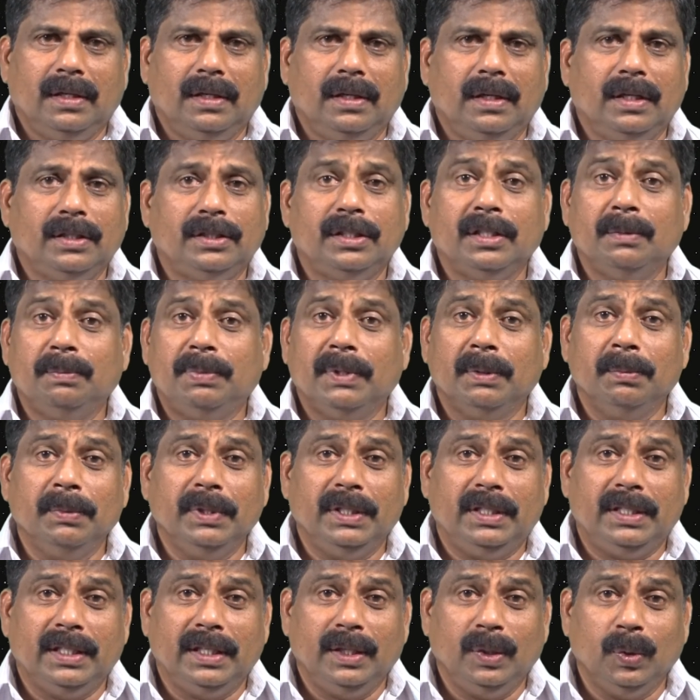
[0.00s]
doesn't
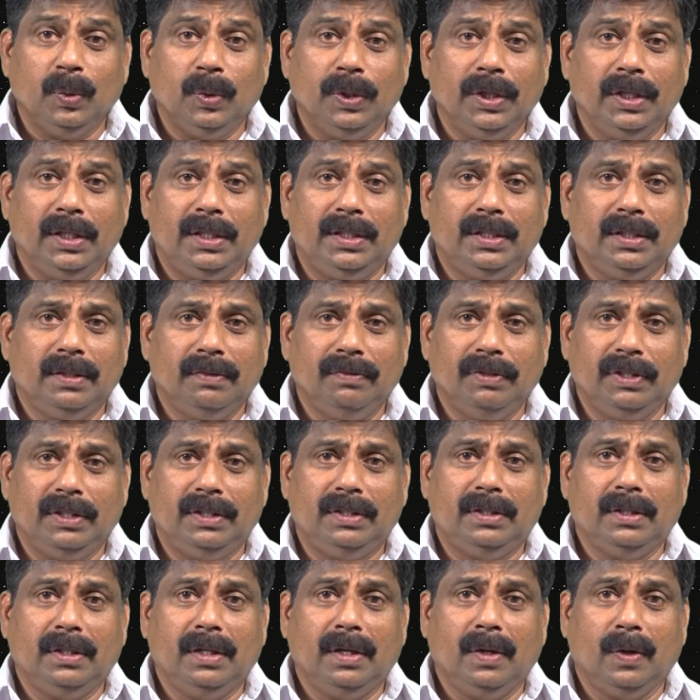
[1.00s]
permit a unit
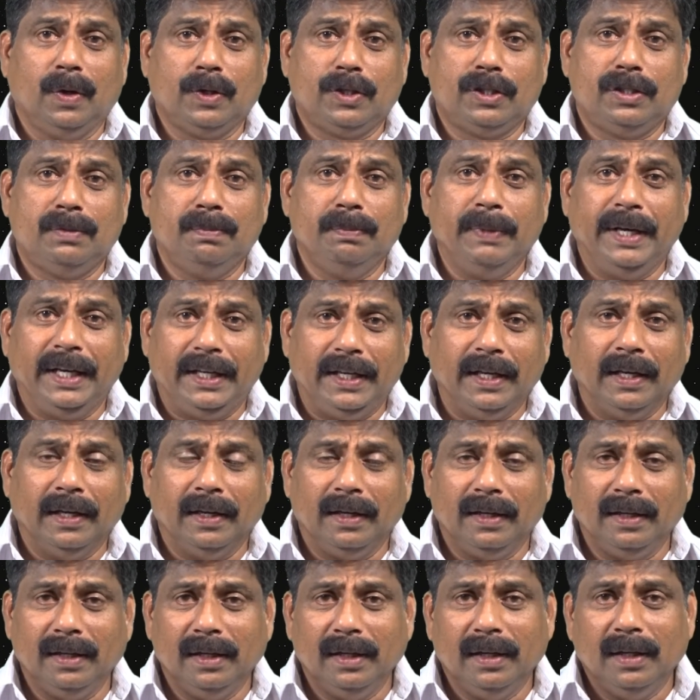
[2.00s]
with loss
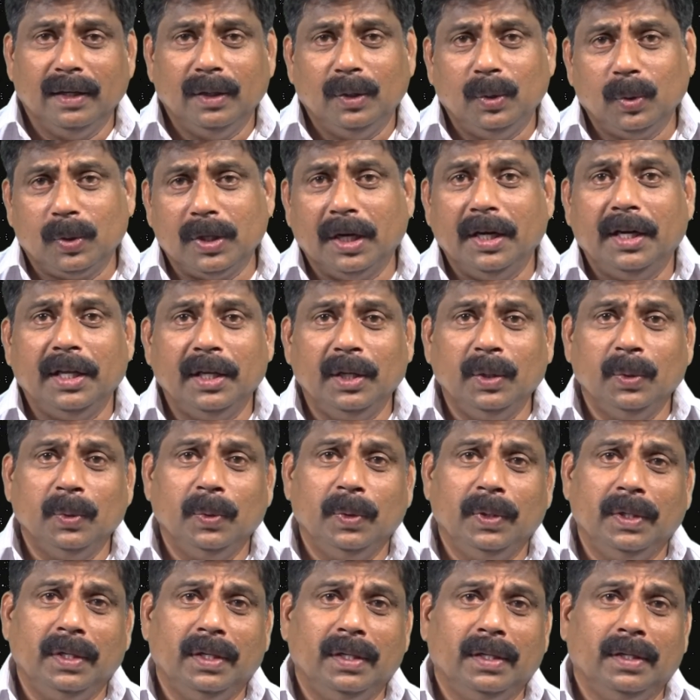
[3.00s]
making to
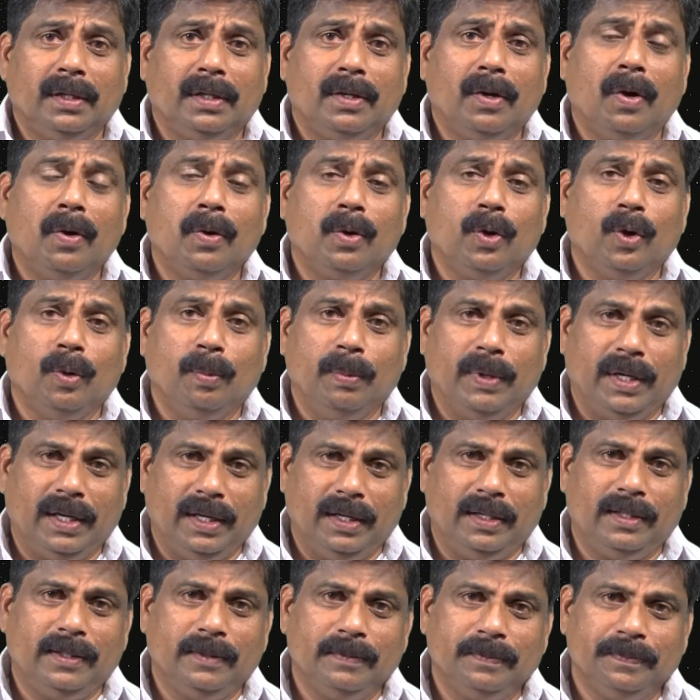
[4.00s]
continue in the
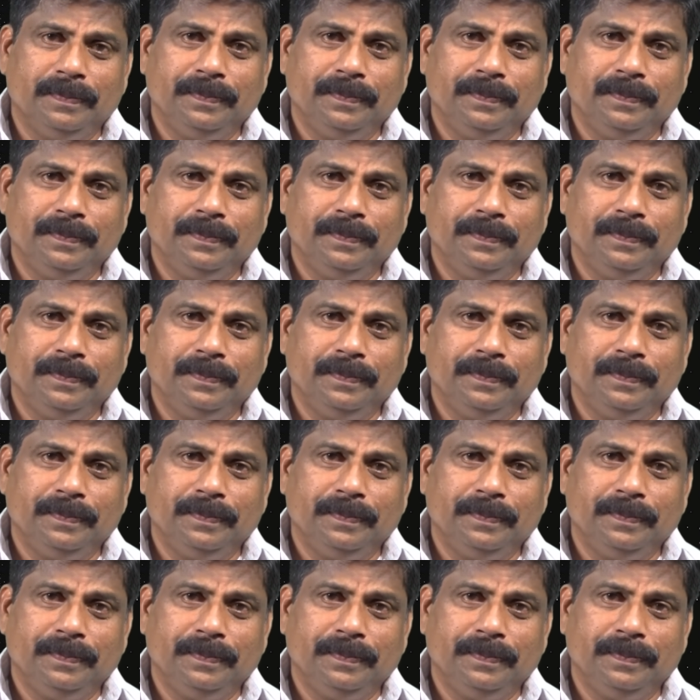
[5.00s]
conglomerate.